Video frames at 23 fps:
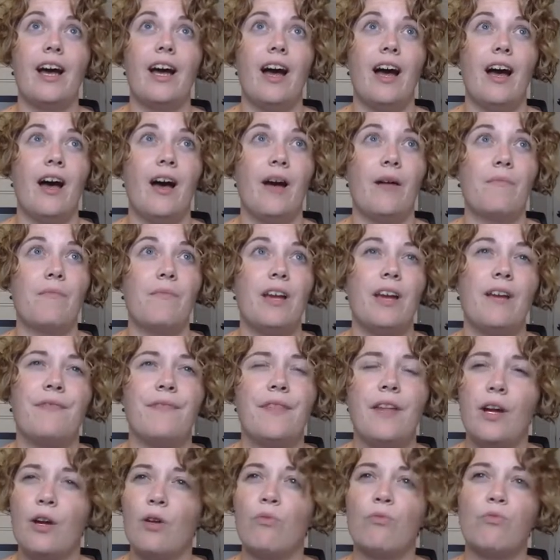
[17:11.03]
If
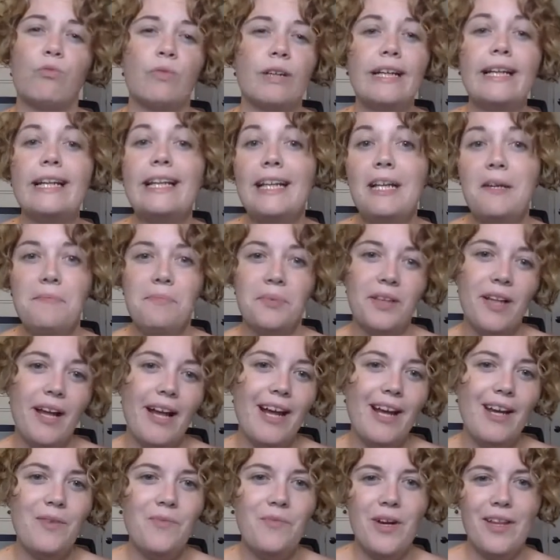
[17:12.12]
they're really
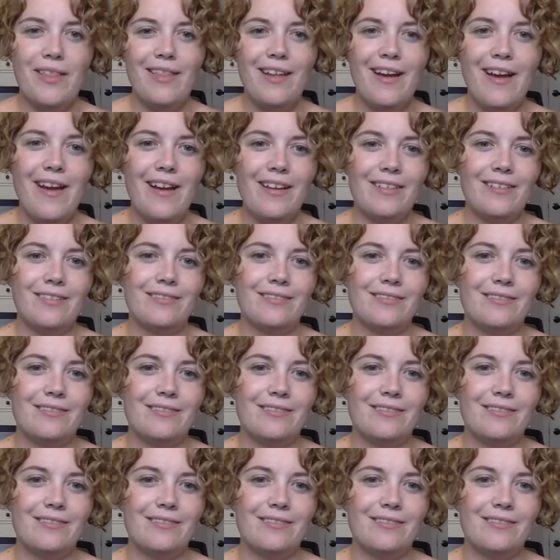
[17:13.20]
playing with it,